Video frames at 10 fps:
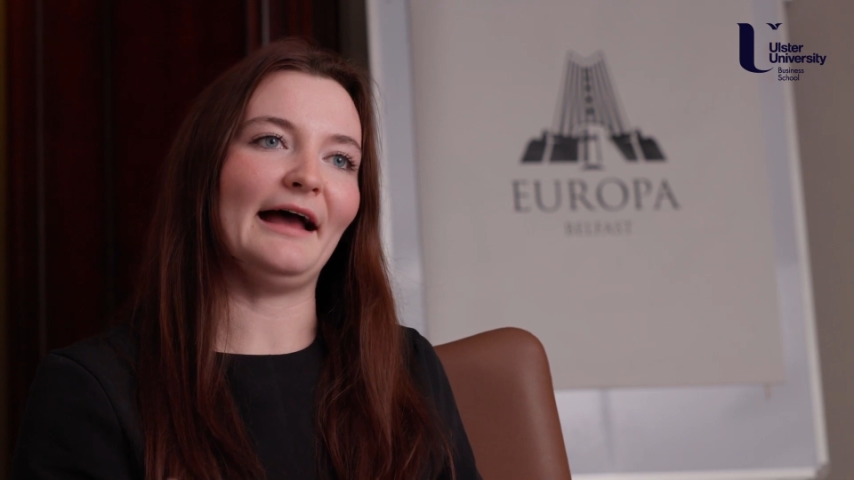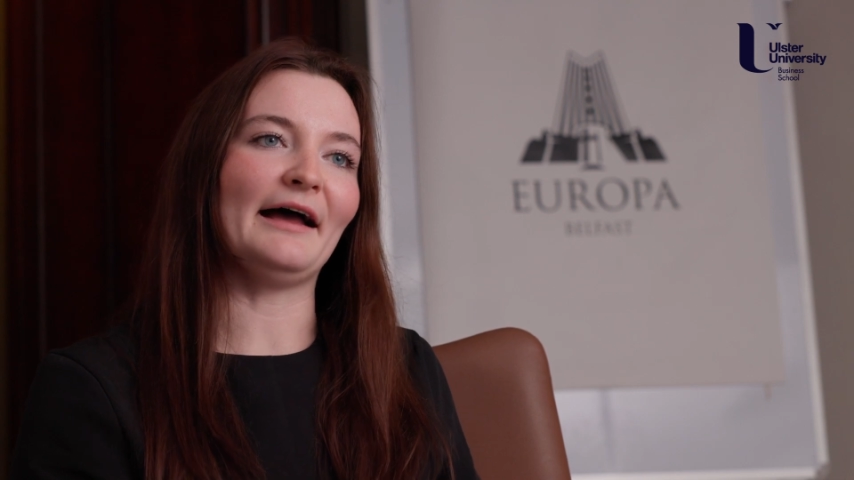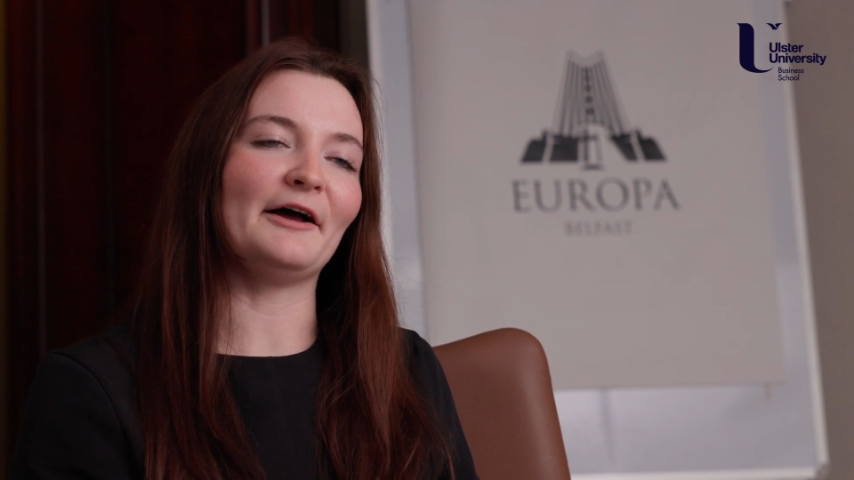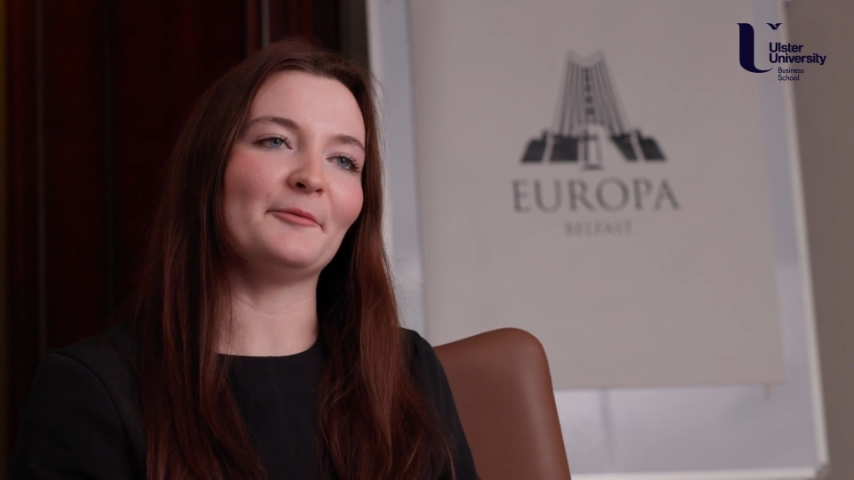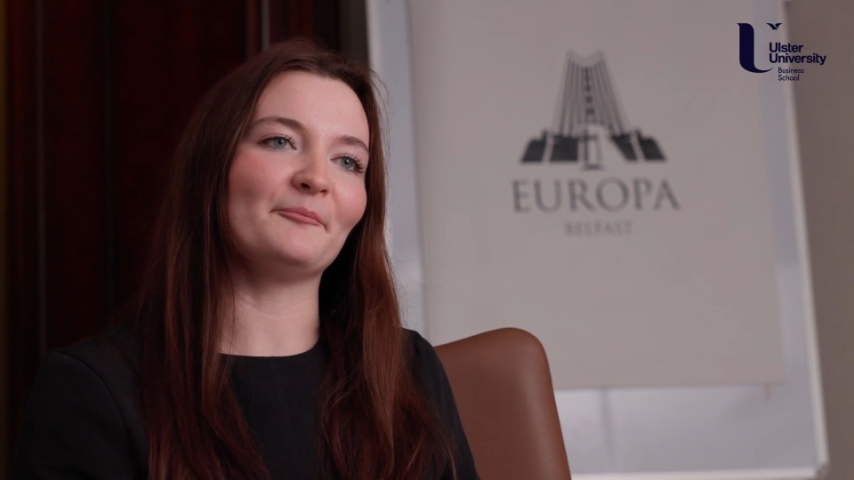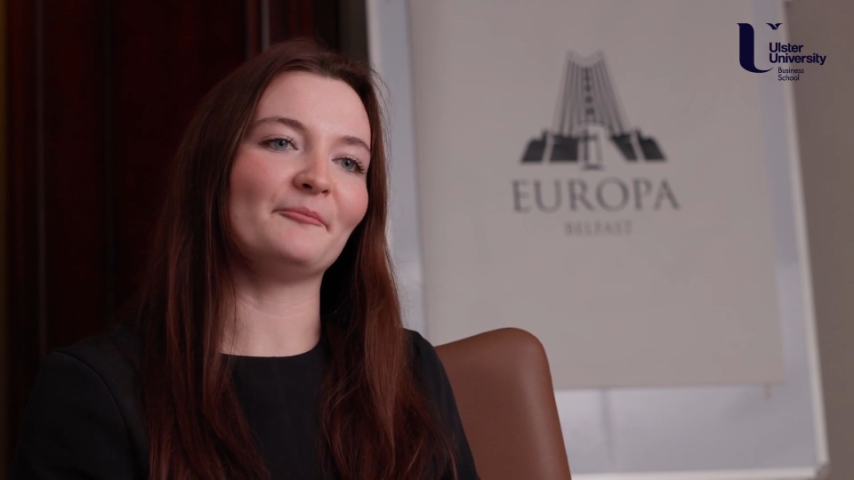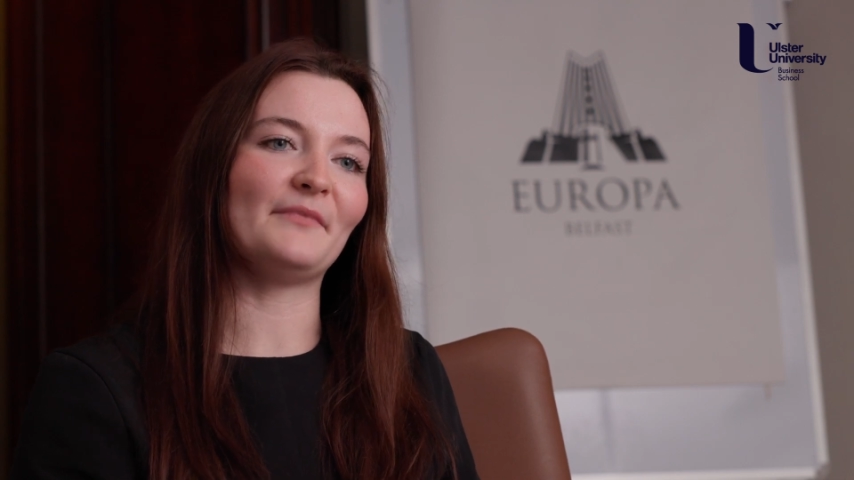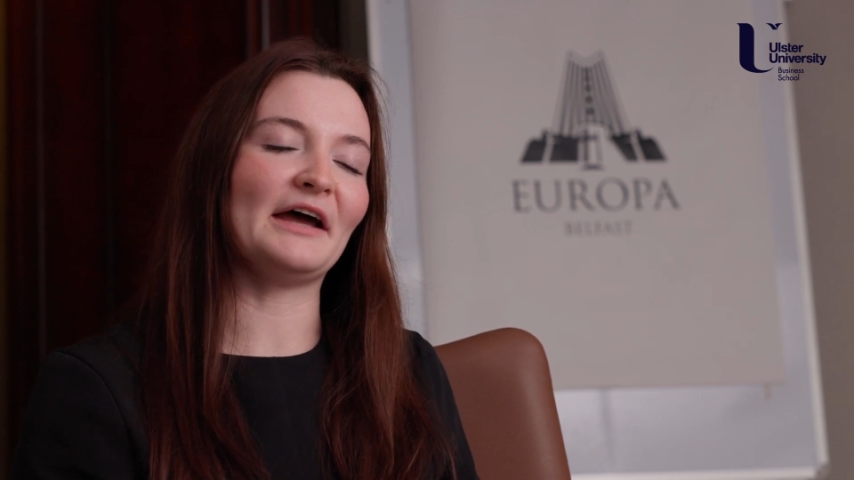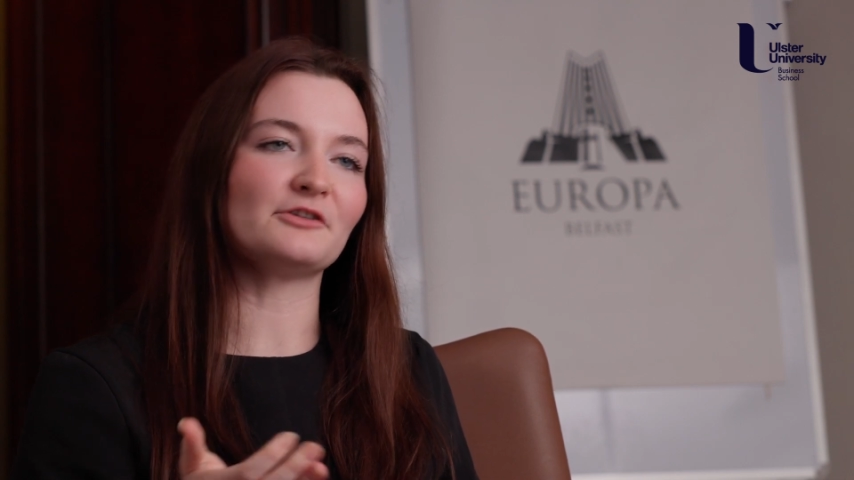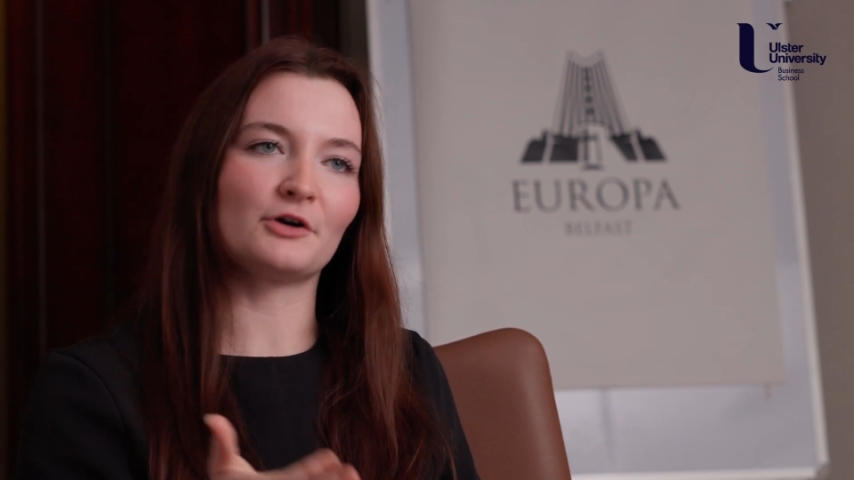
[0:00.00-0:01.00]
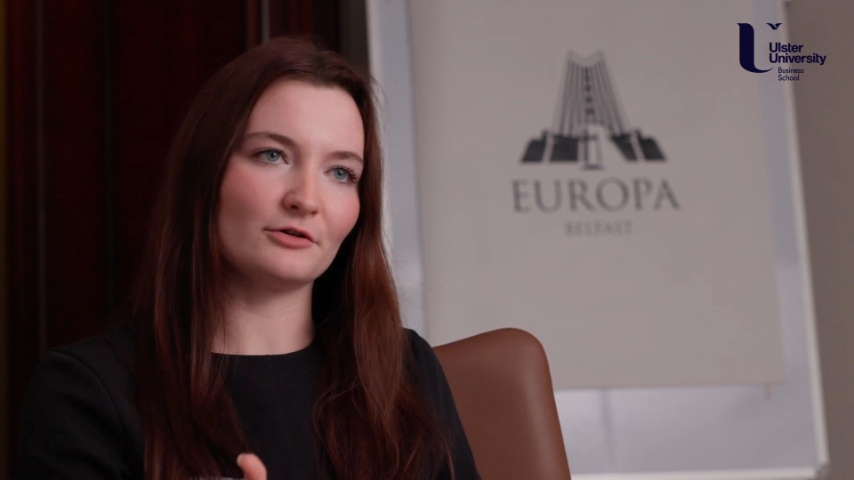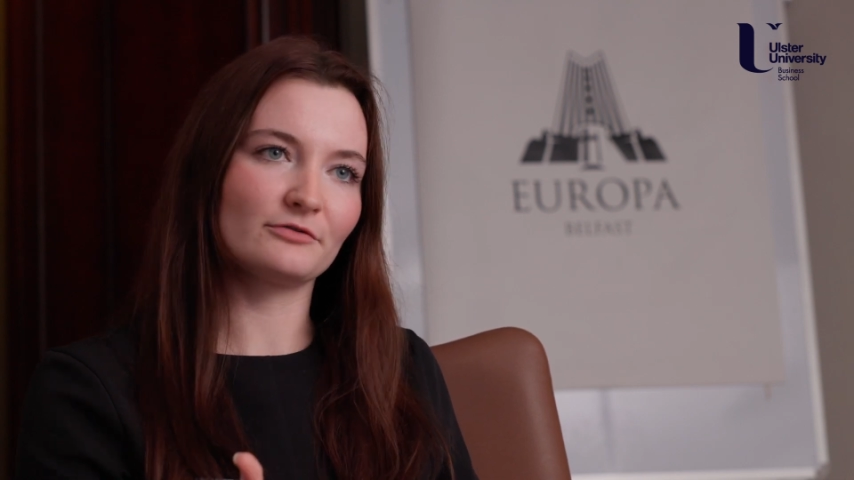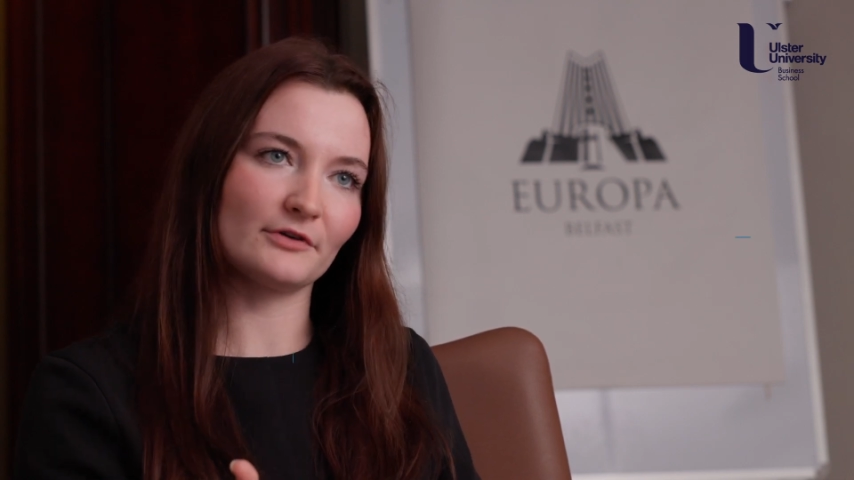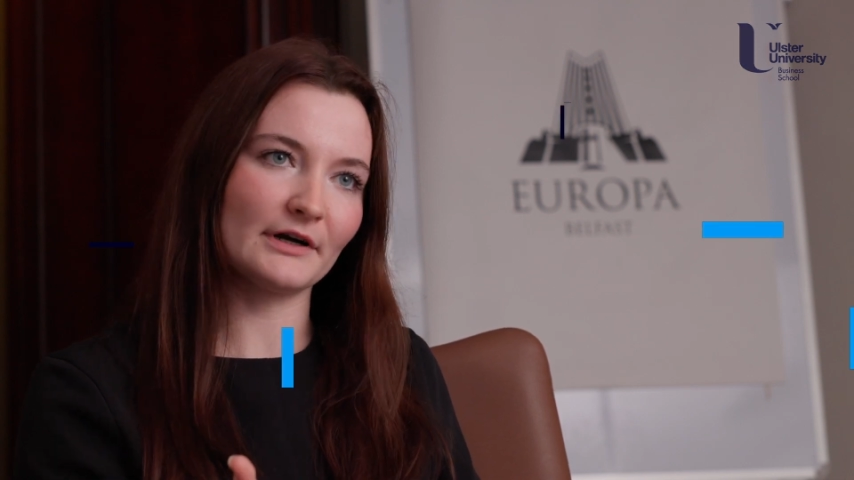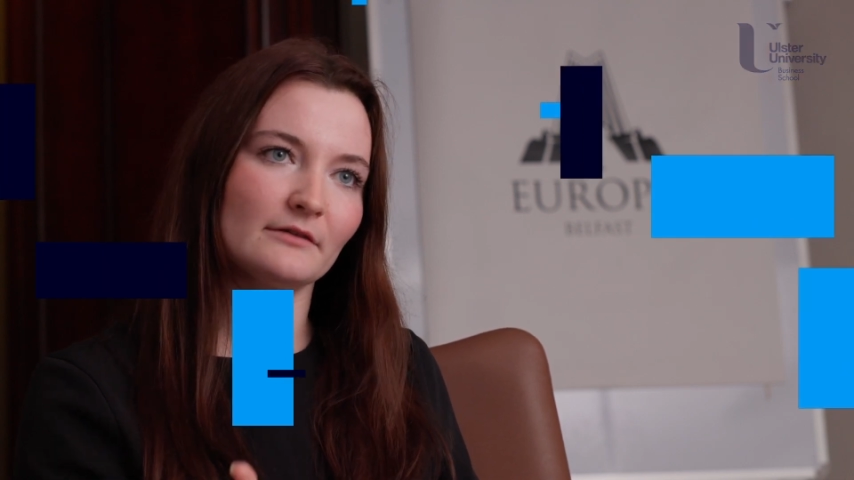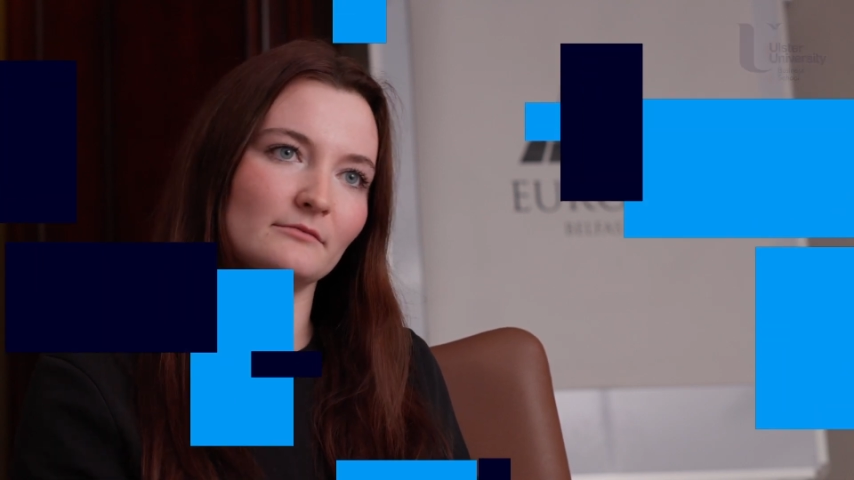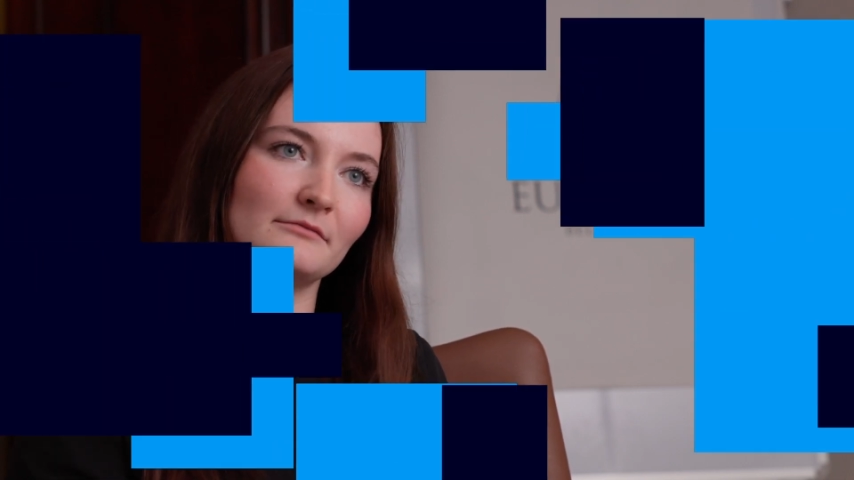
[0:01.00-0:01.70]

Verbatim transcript: um, and go for it.